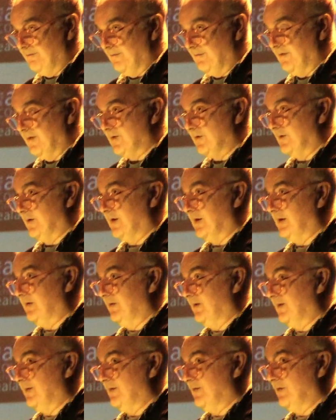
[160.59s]
Victoria
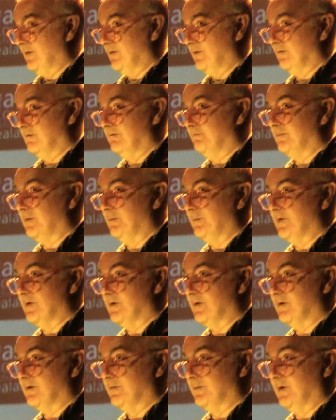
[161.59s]
Kennefic, as you know,
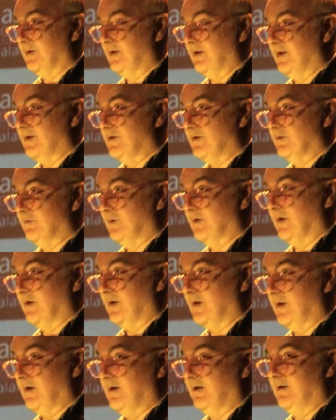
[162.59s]
published her collection with
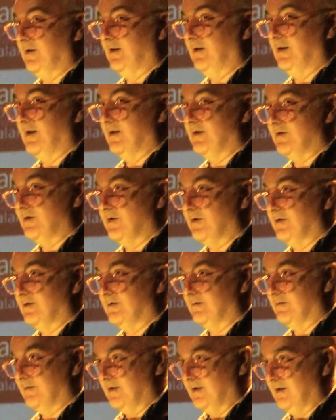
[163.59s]
Carcanet last year
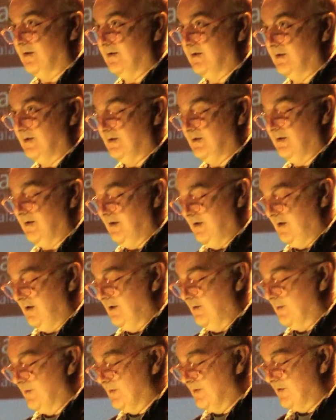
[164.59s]
and
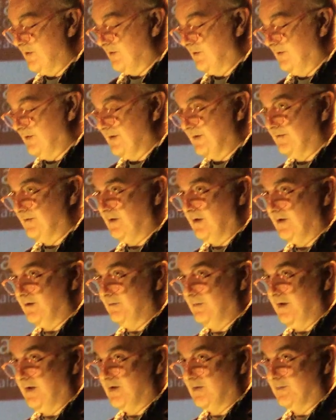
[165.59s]
shortlisted for a lot
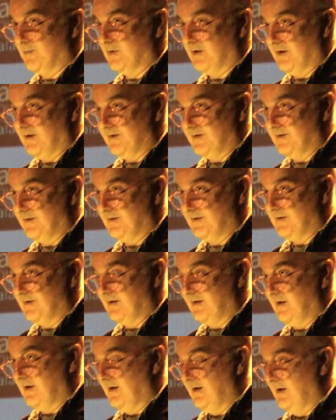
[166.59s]
of major prizes.
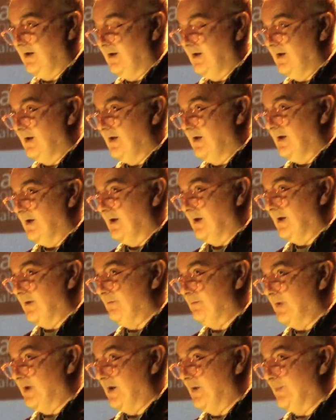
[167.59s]

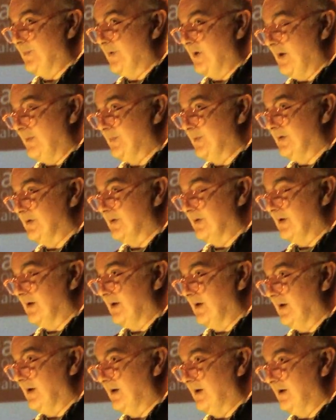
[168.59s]
Maya Papa
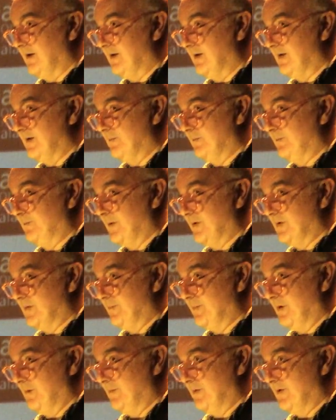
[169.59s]
is about to
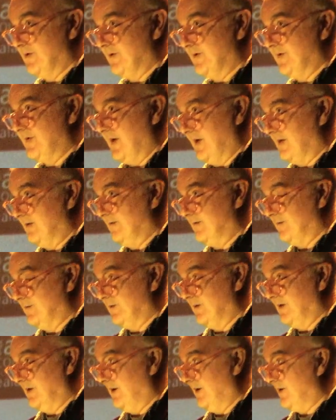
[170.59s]
publish her second
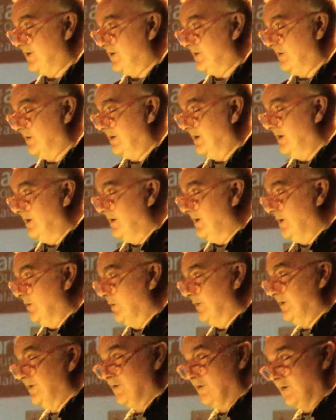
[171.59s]
full collection
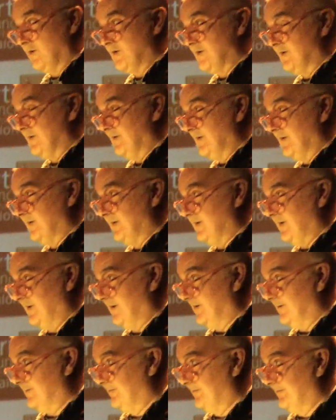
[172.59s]
with Norton this
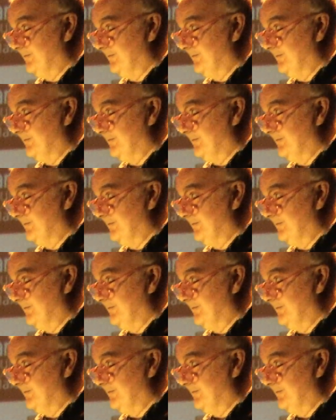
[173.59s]
year.